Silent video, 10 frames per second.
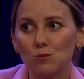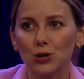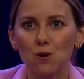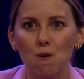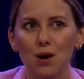
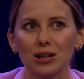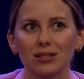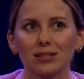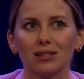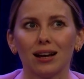
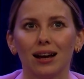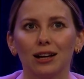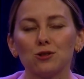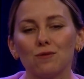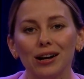because
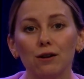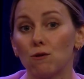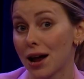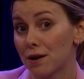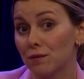it's very
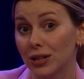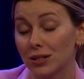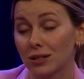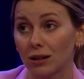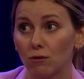rare
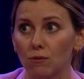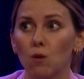visa.